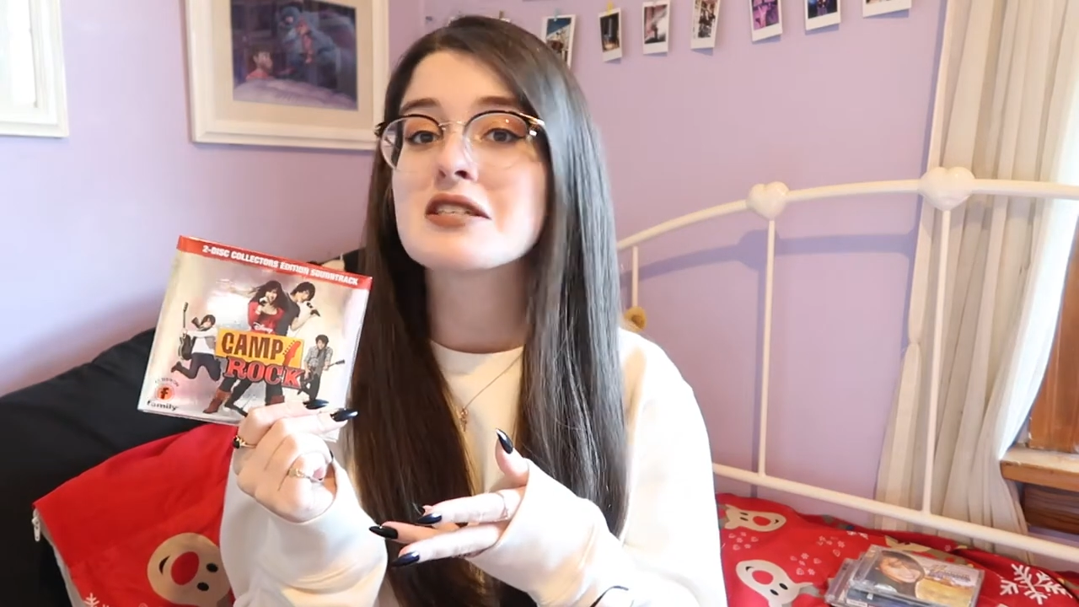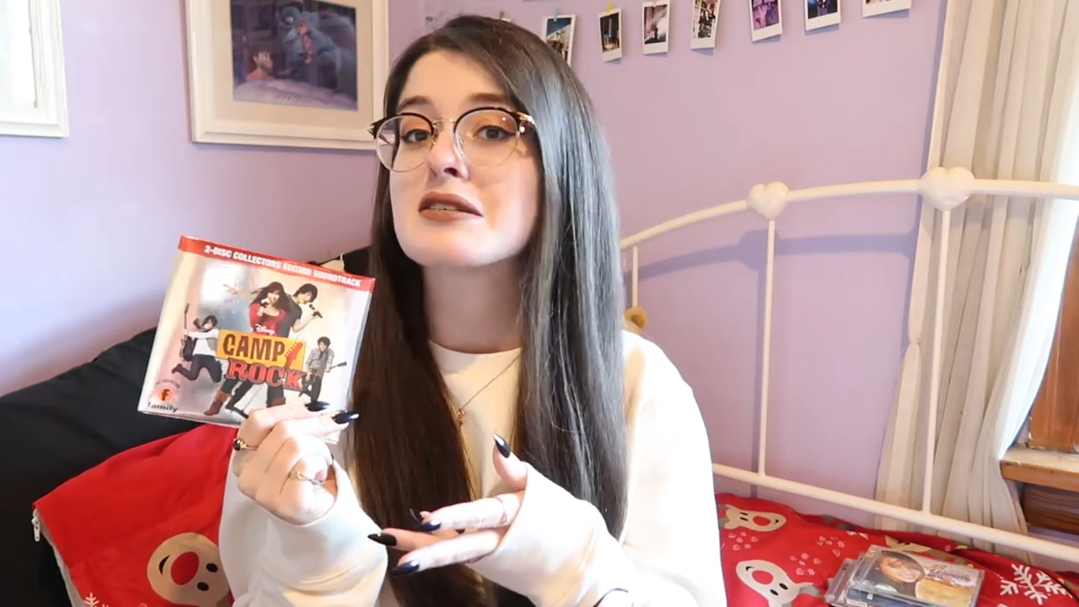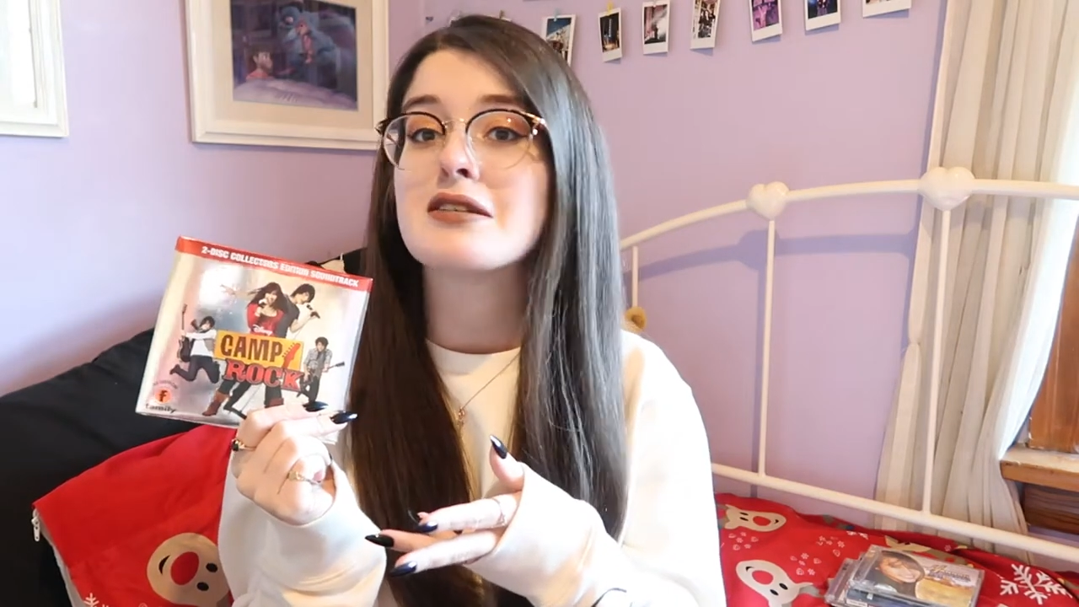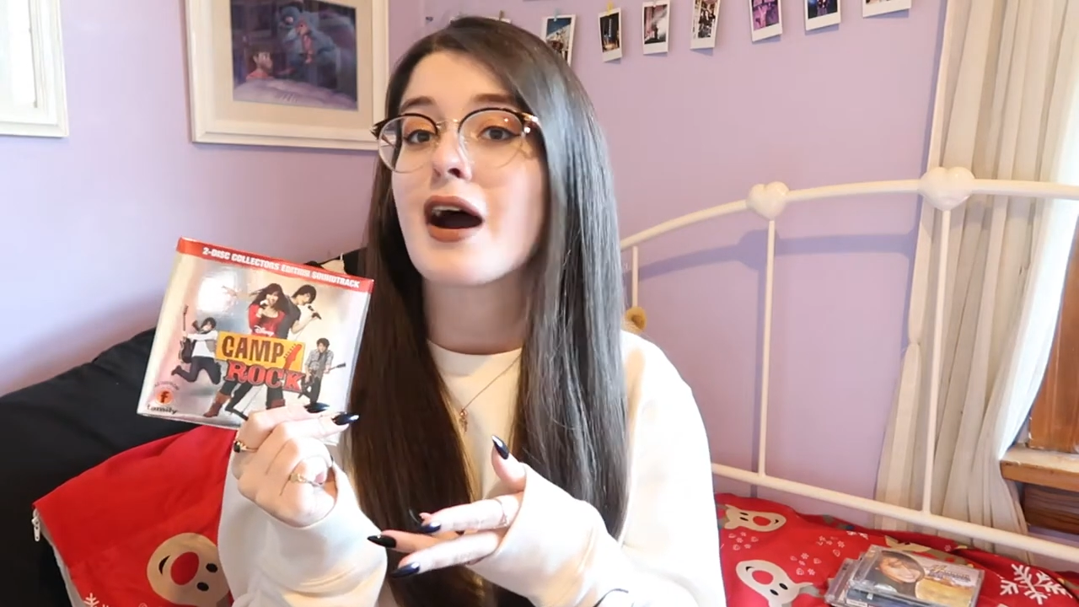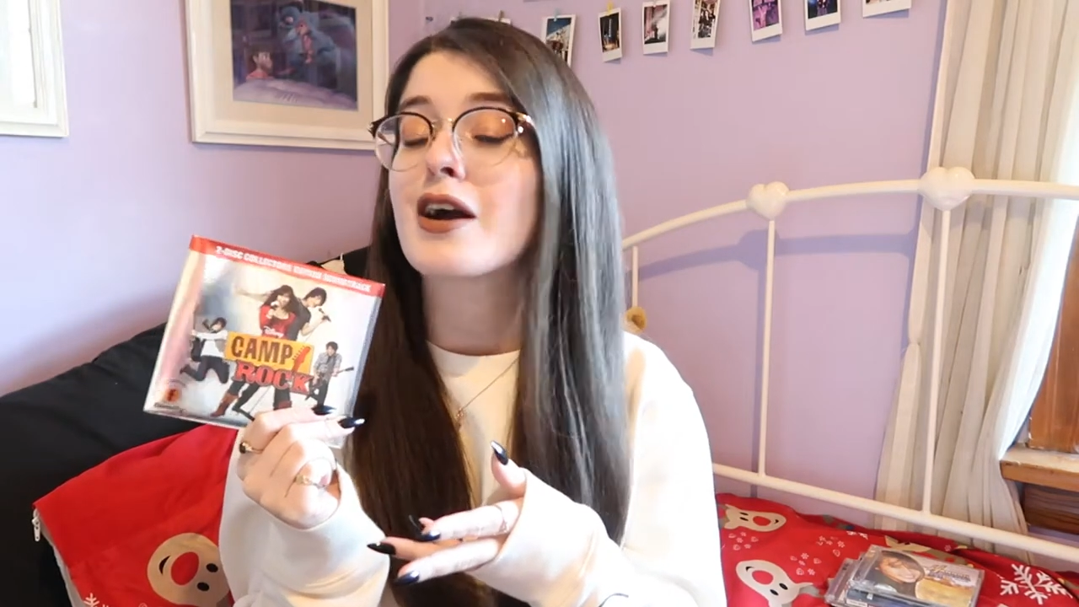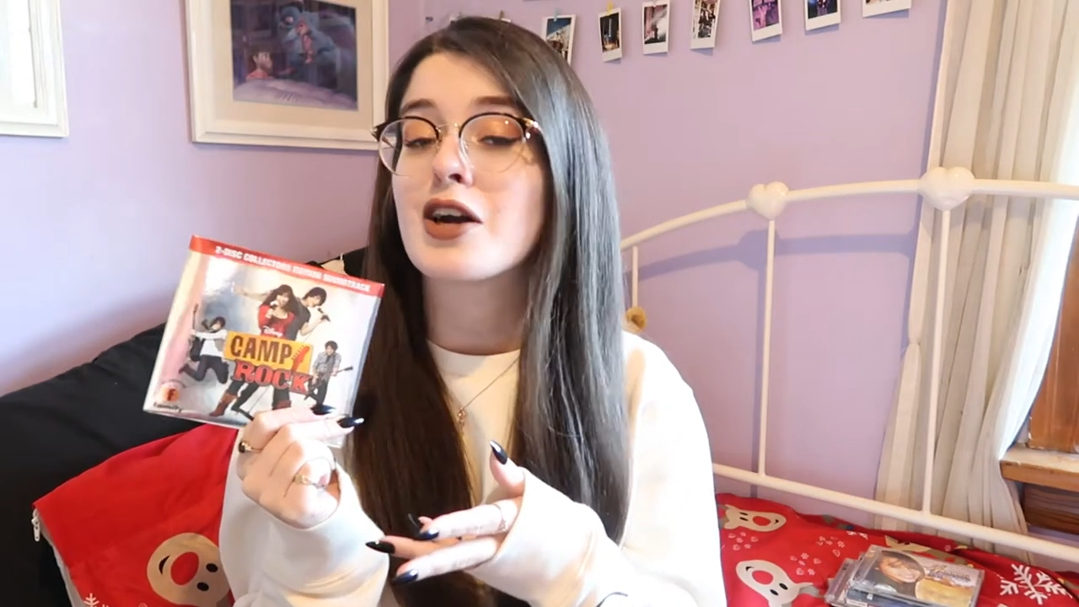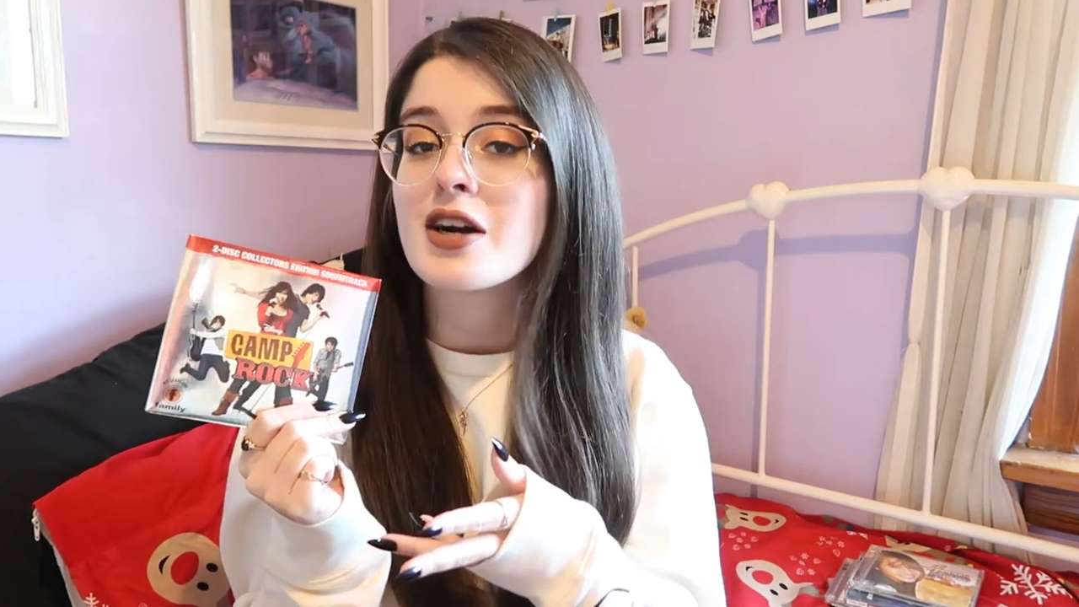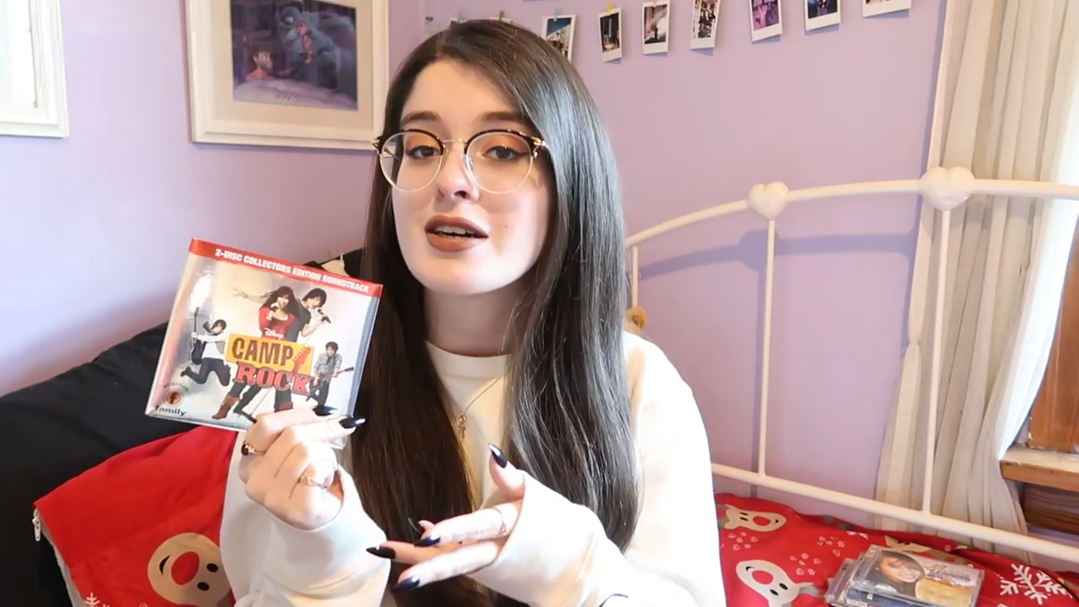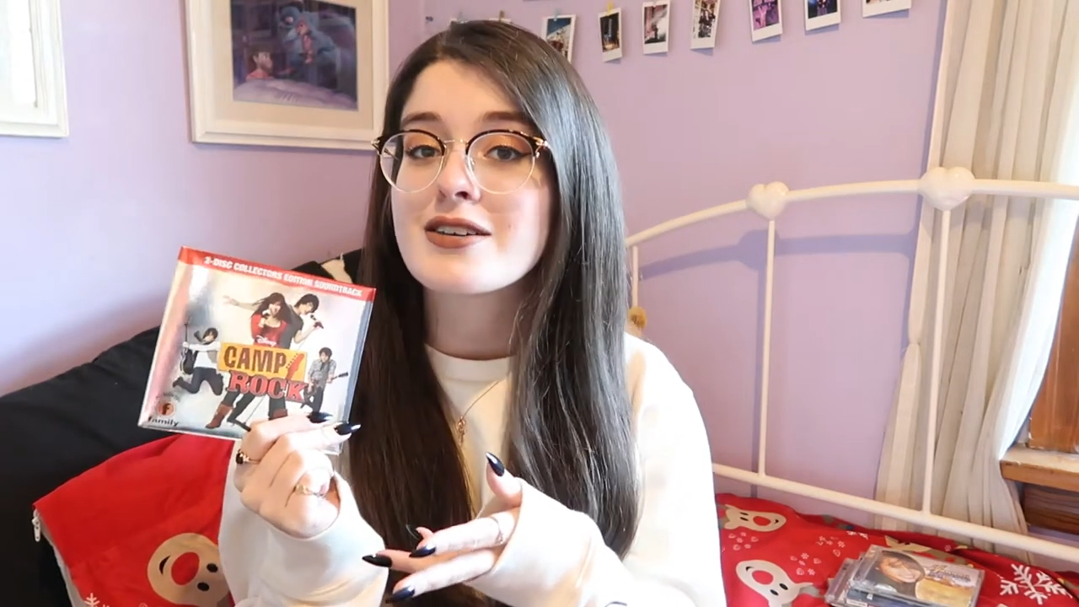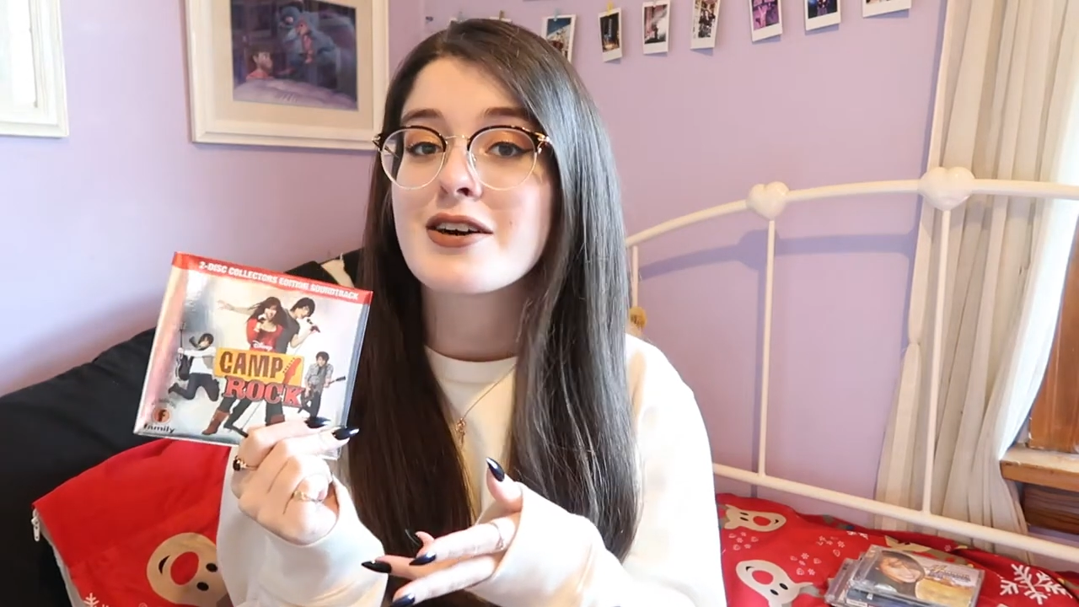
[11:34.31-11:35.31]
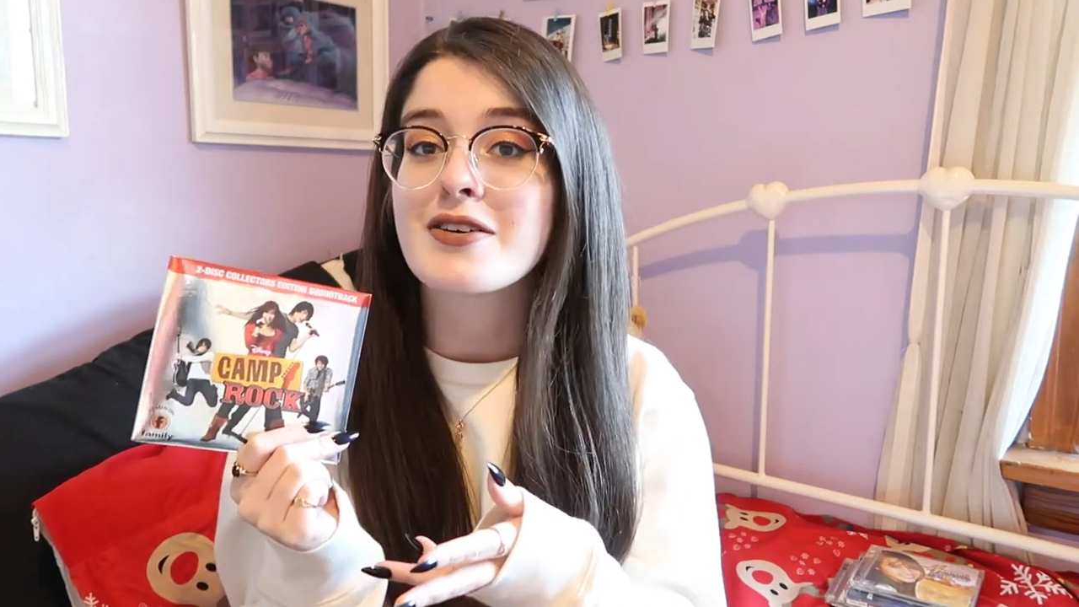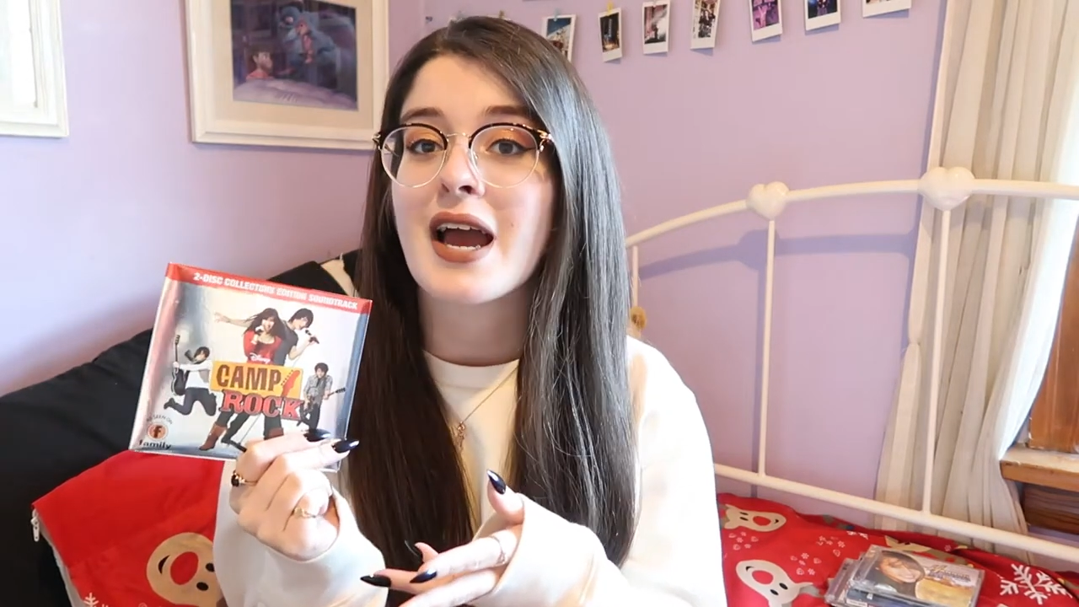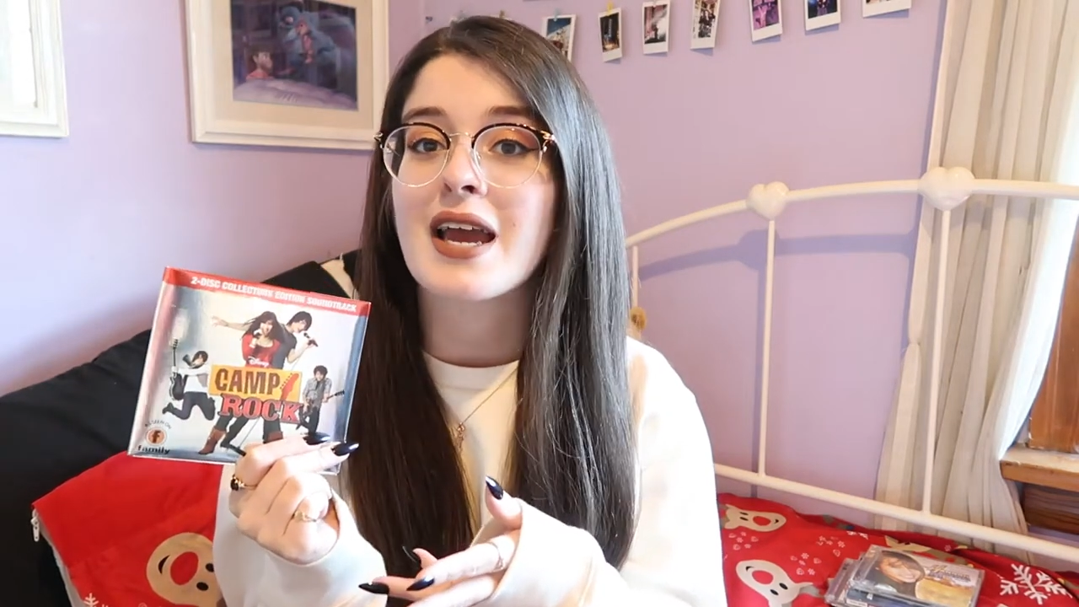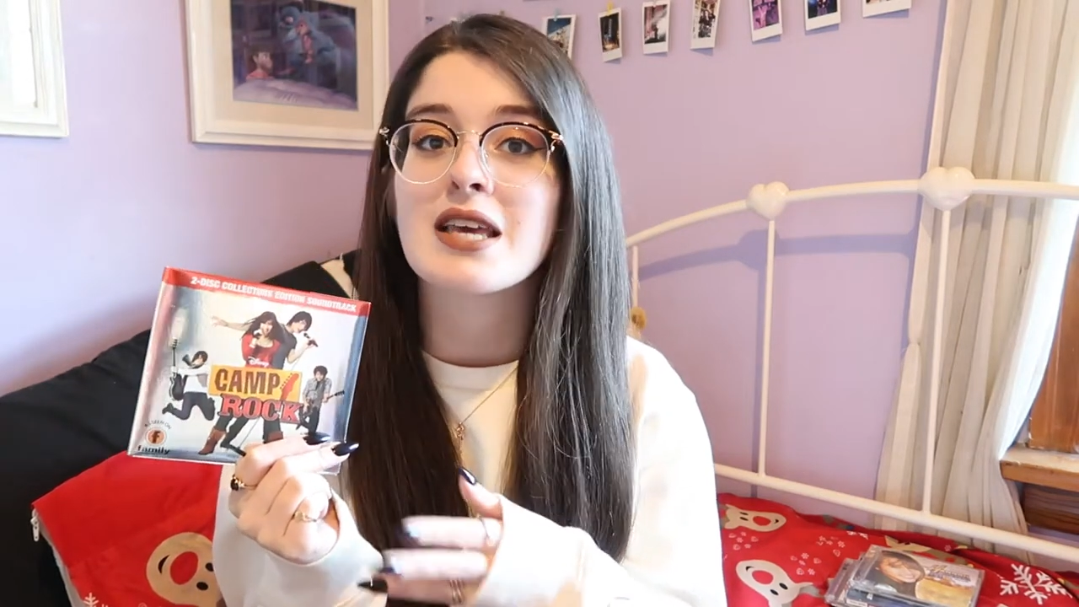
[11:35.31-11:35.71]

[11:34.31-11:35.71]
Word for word: is not good, okay?